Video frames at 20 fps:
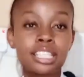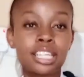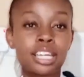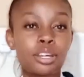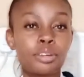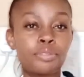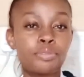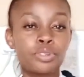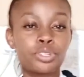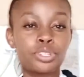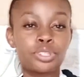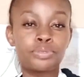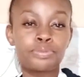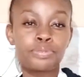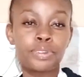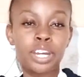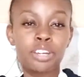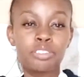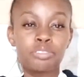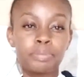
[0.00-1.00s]
say,
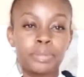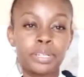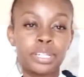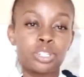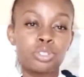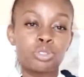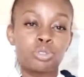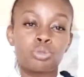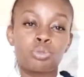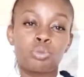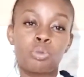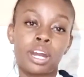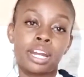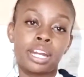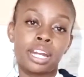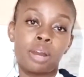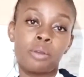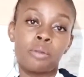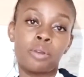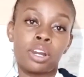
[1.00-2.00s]
45 minutes to 1
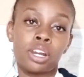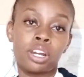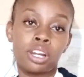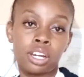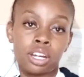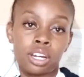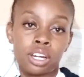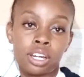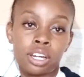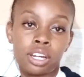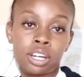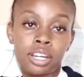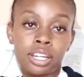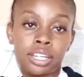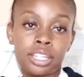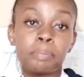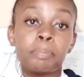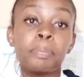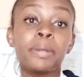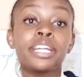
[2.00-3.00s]
hour,
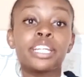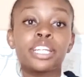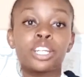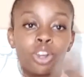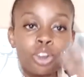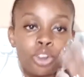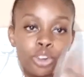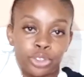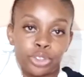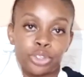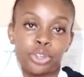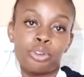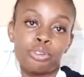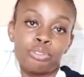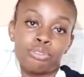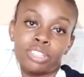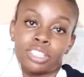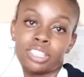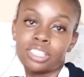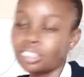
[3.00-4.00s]
depending on your
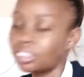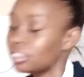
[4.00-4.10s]
oven.